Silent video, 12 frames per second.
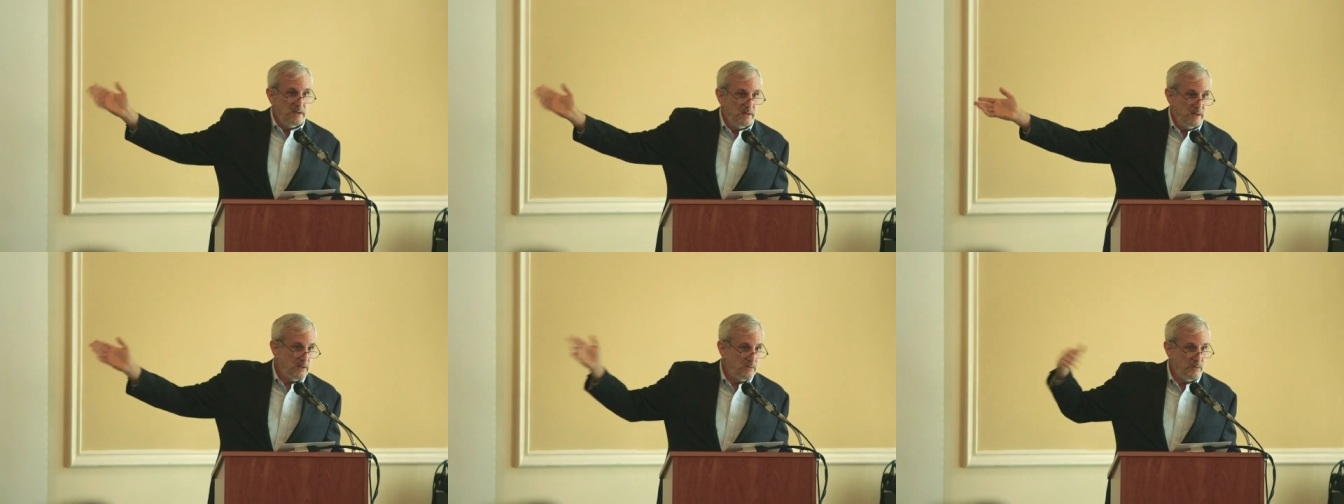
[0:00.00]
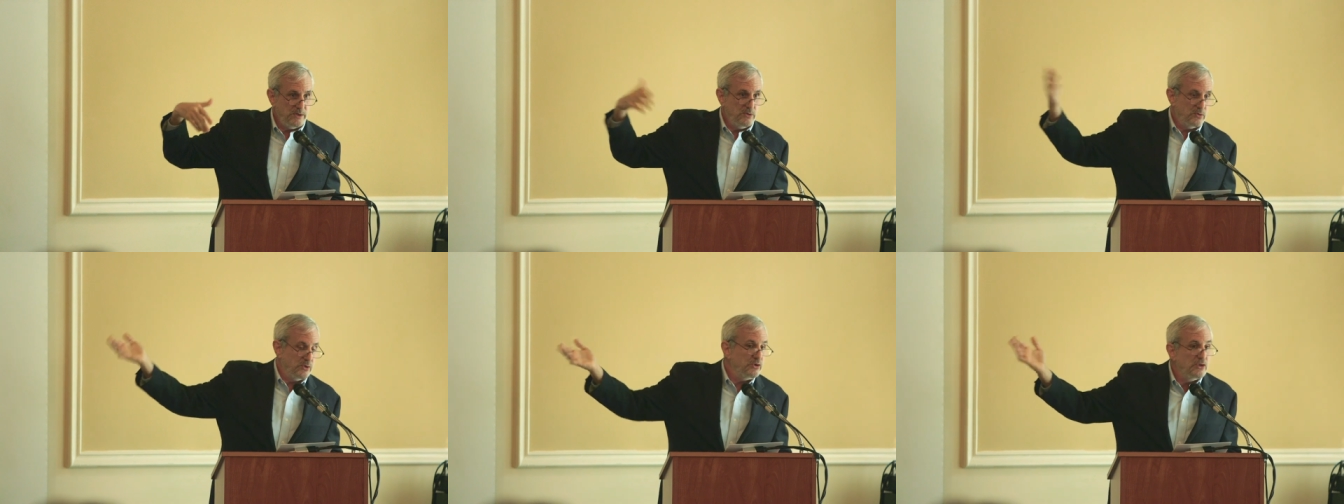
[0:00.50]
uh, when
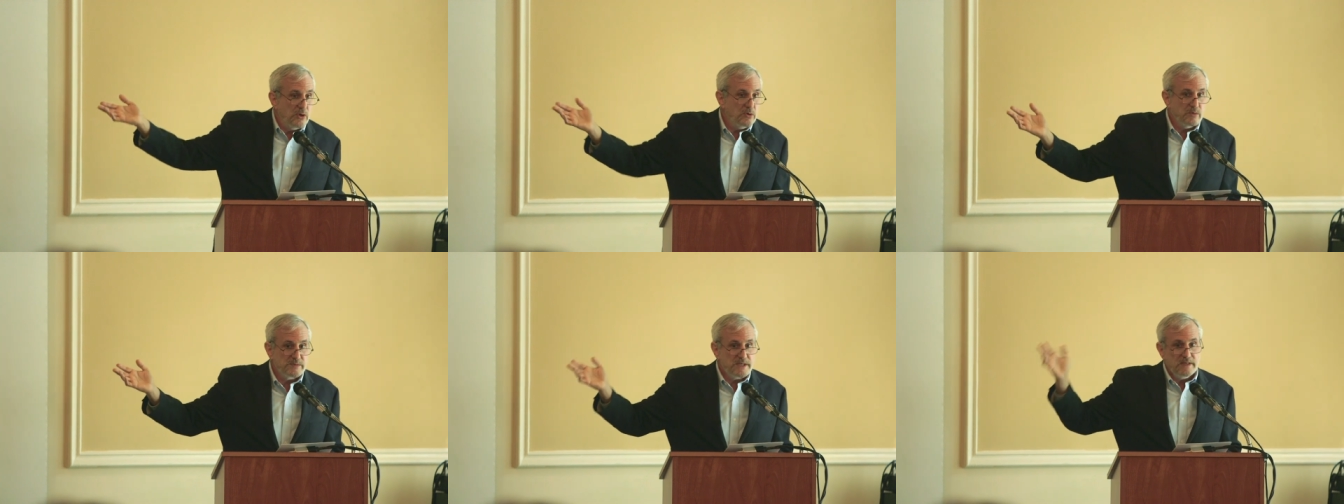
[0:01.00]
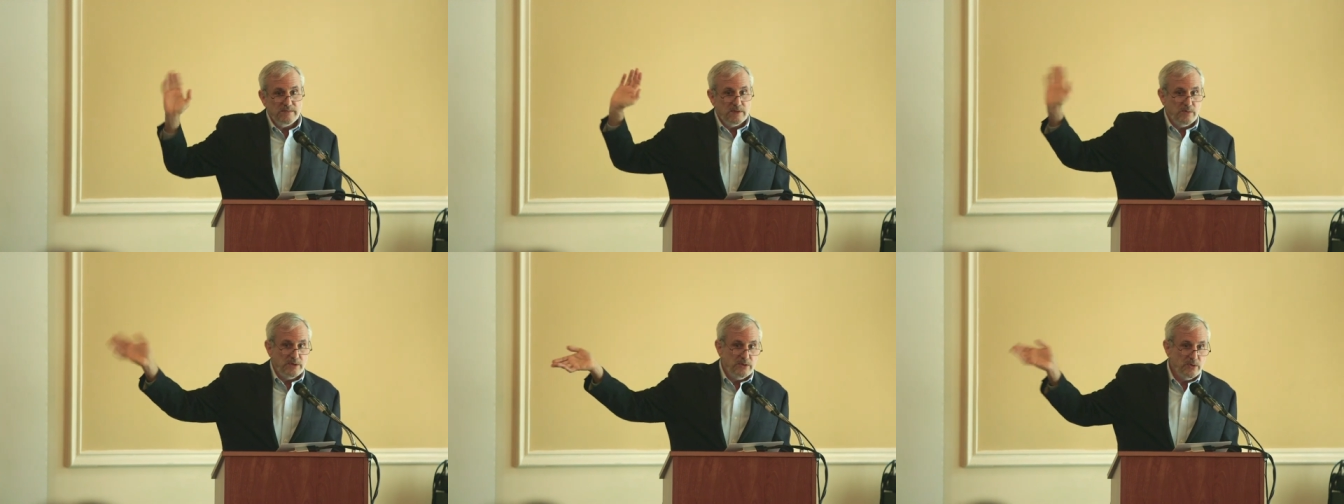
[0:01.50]
you could go home safely,
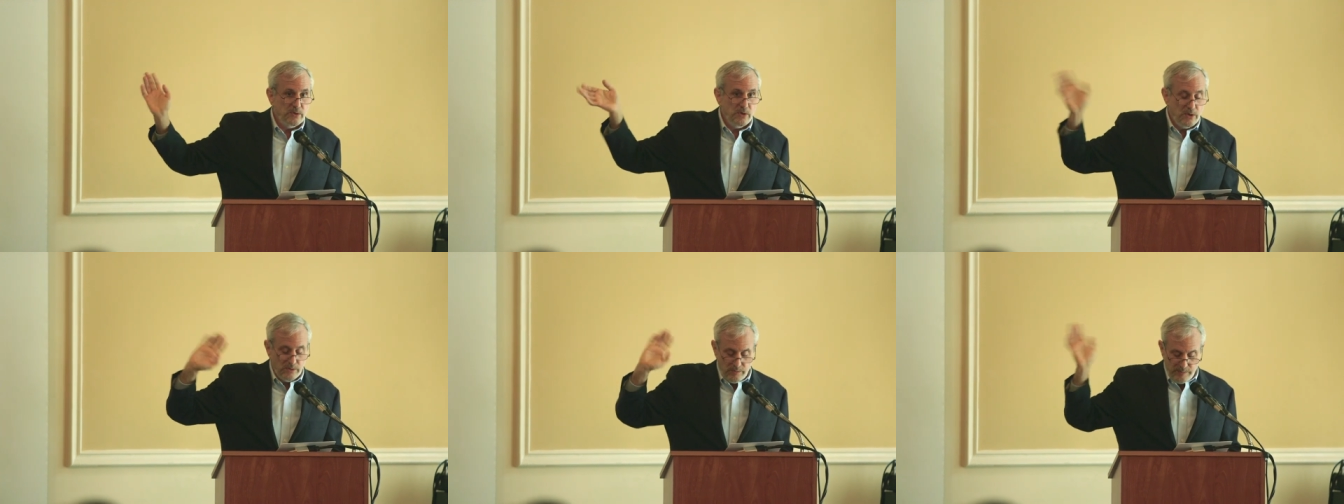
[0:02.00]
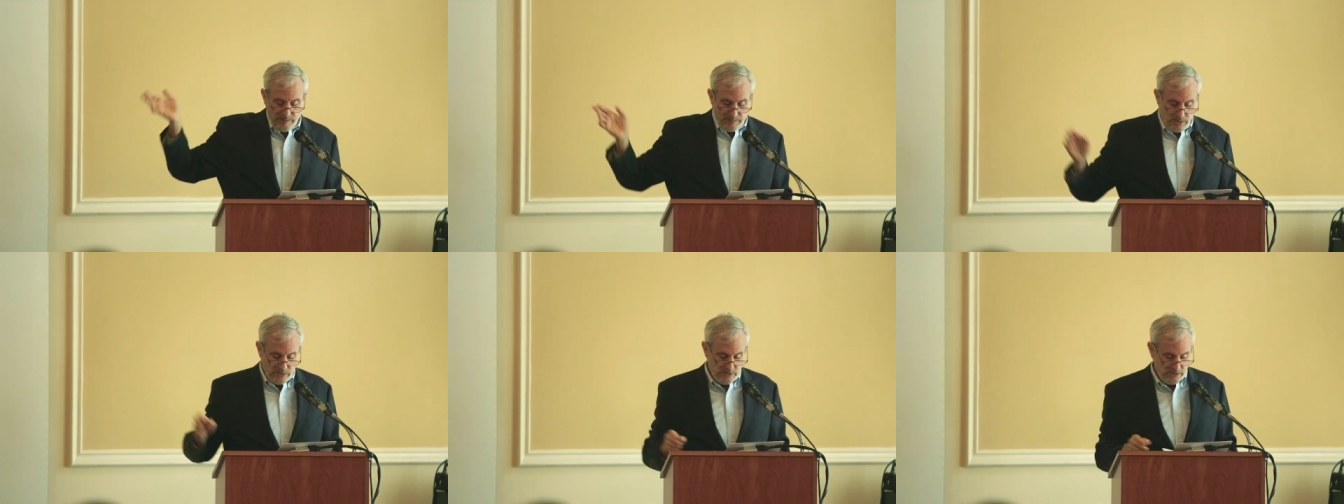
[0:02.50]
when you no longer would be
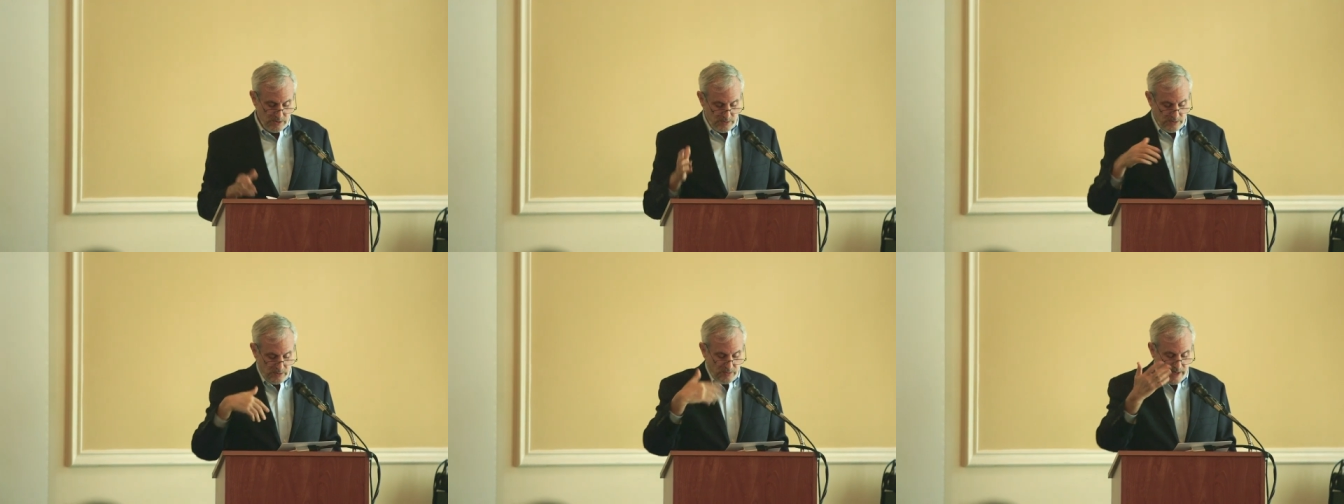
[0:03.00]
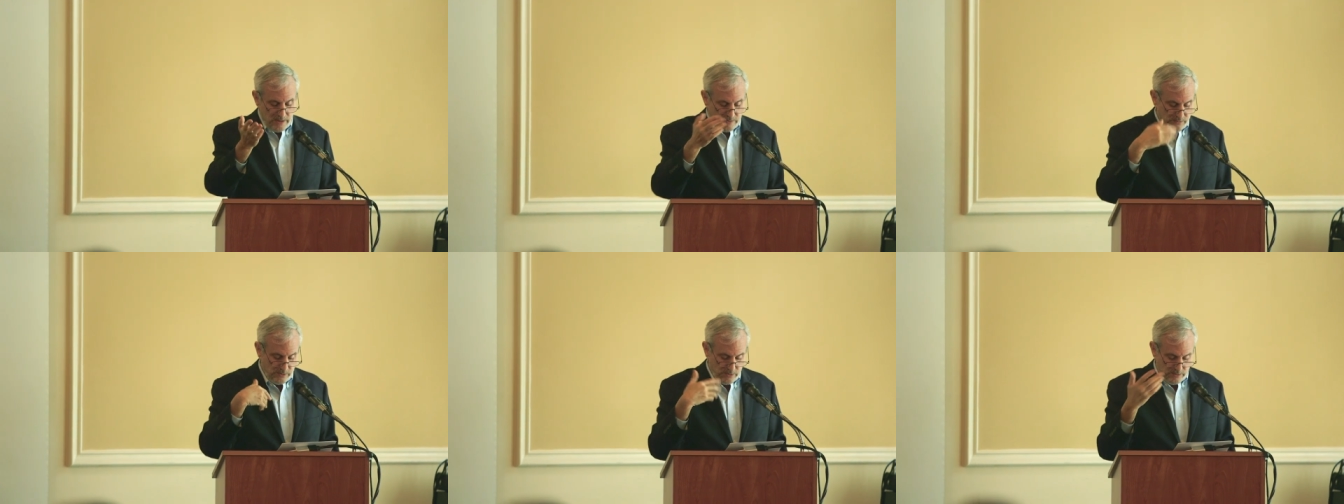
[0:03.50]
persecuted. The grounds
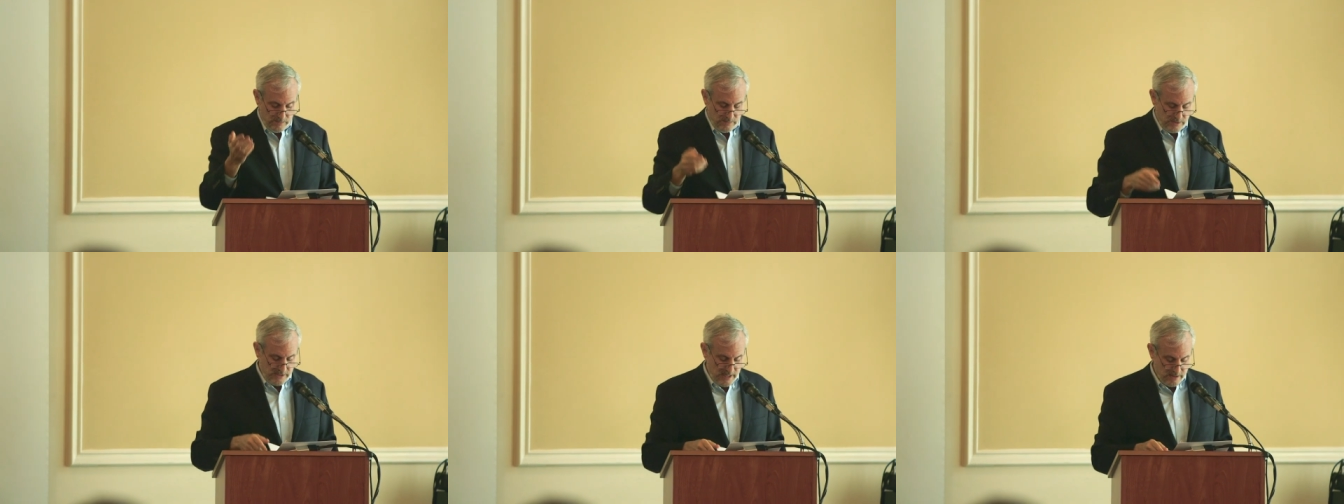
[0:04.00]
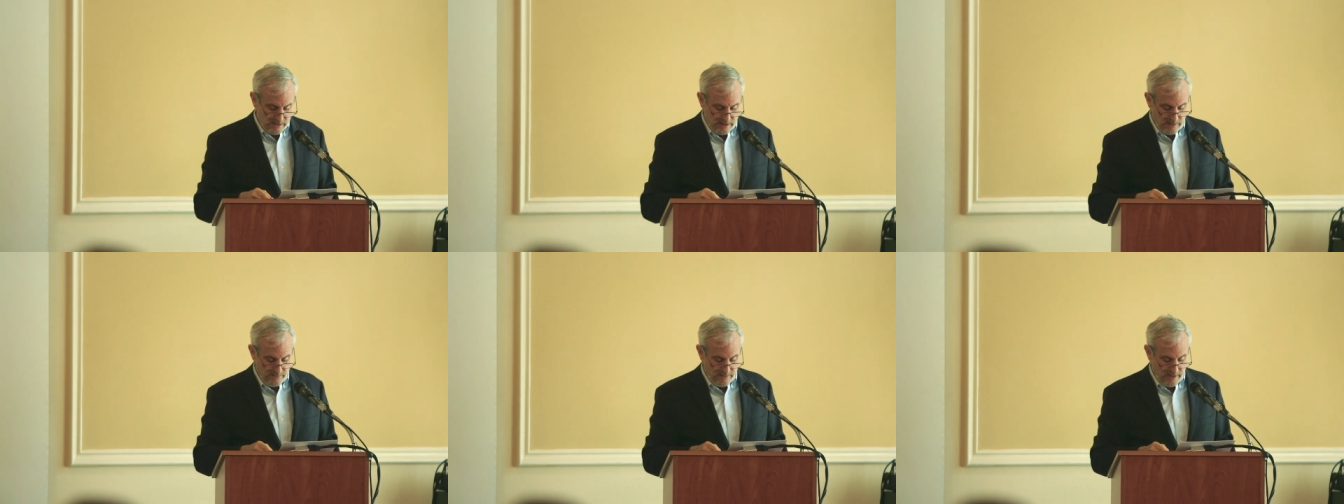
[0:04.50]
for your status
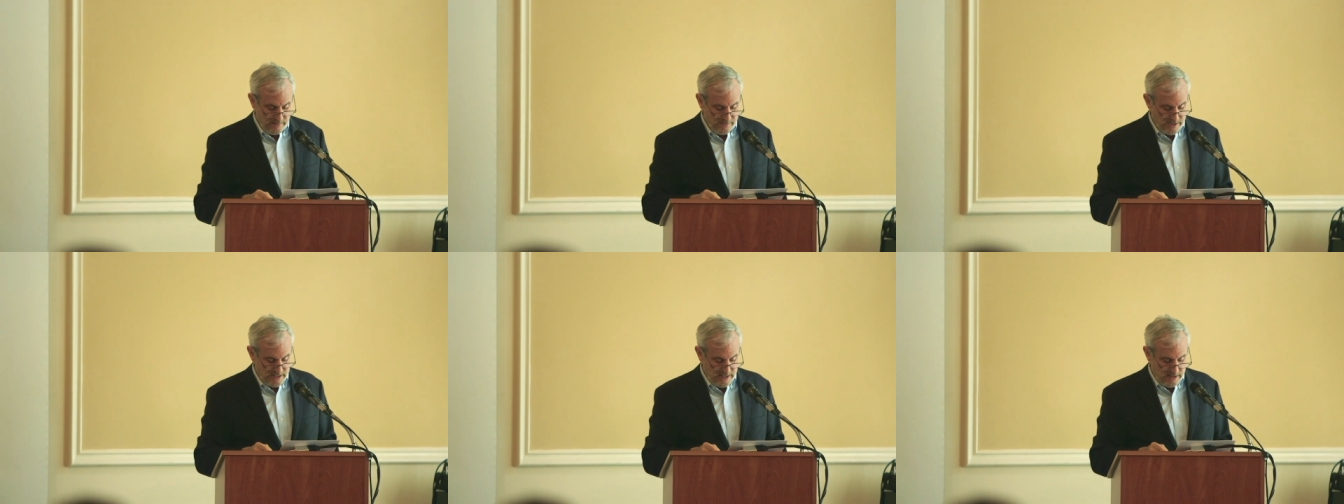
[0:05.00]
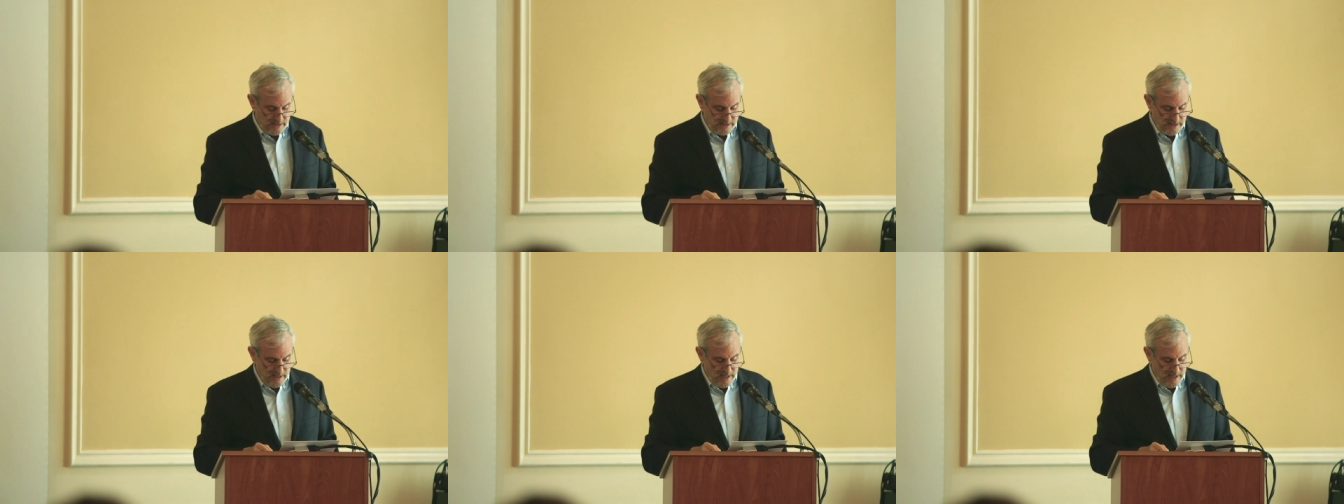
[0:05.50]
have, have ceased.